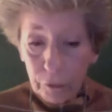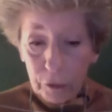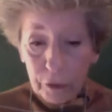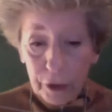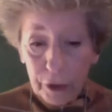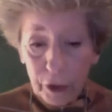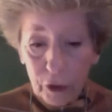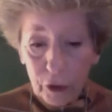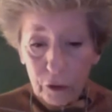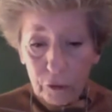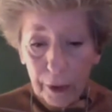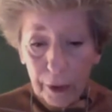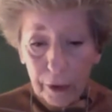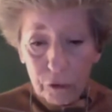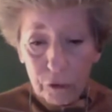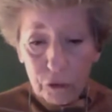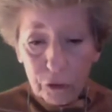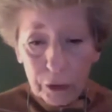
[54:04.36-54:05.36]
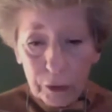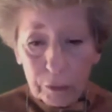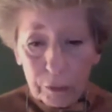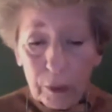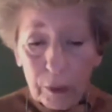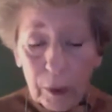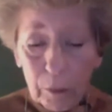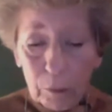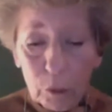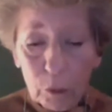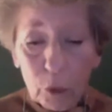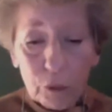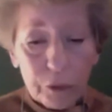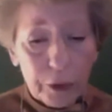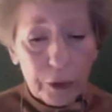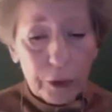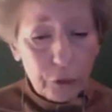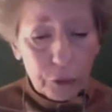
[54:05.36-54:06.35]
days as she had
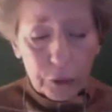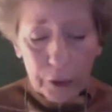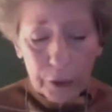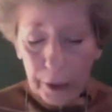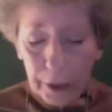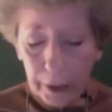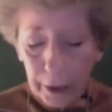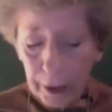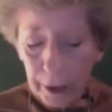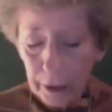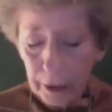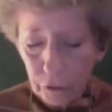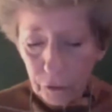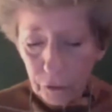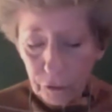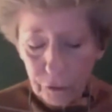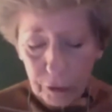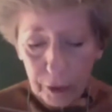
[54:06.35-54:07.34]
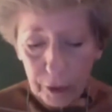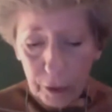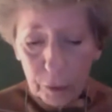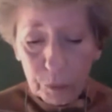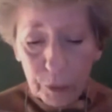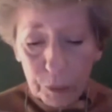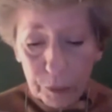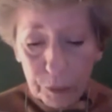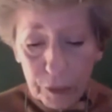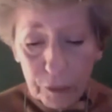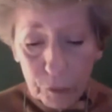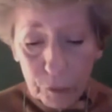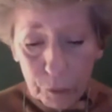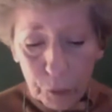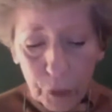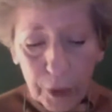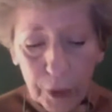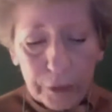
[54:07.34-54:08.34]
moved into an unconscious state. But
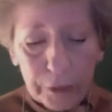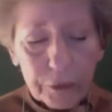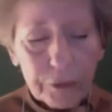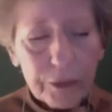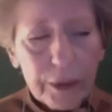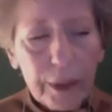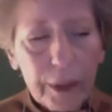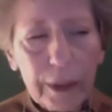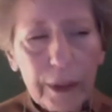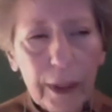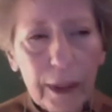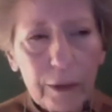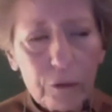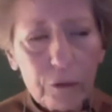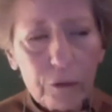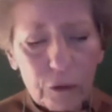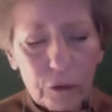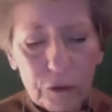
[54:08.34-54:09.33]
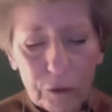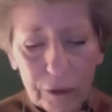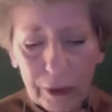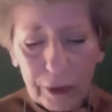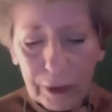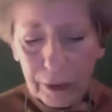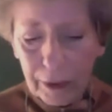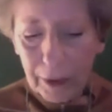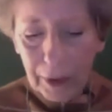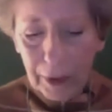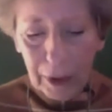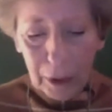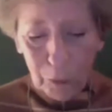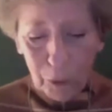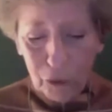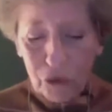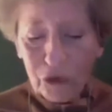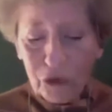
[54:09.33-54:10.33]
prior to the unconscious state,
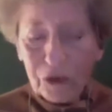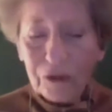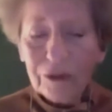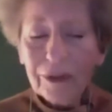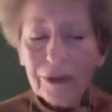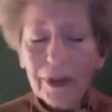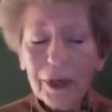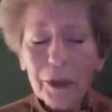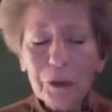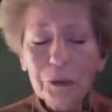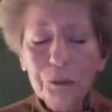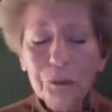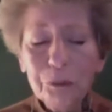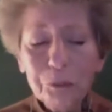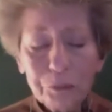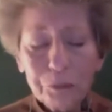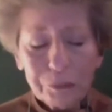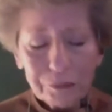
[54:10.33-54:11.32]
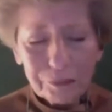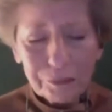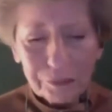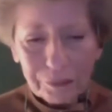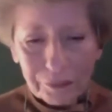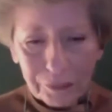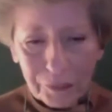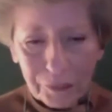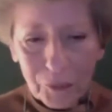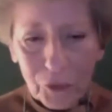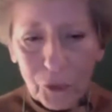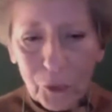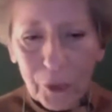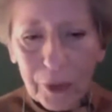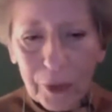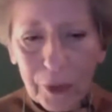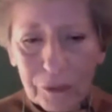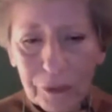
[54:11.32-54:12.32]
what she said to
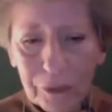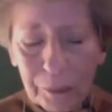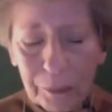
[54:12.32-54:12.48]
us,